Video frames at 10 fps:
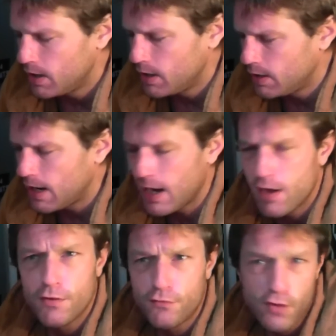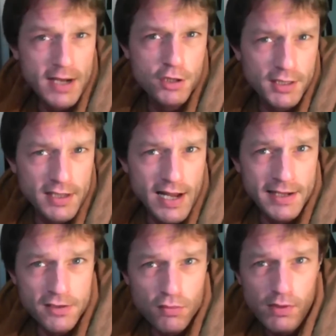I have a fractured
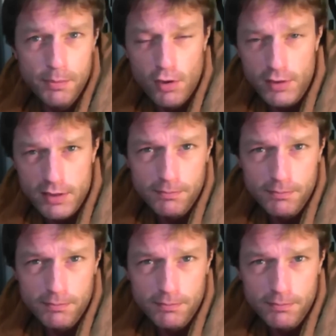leg to report a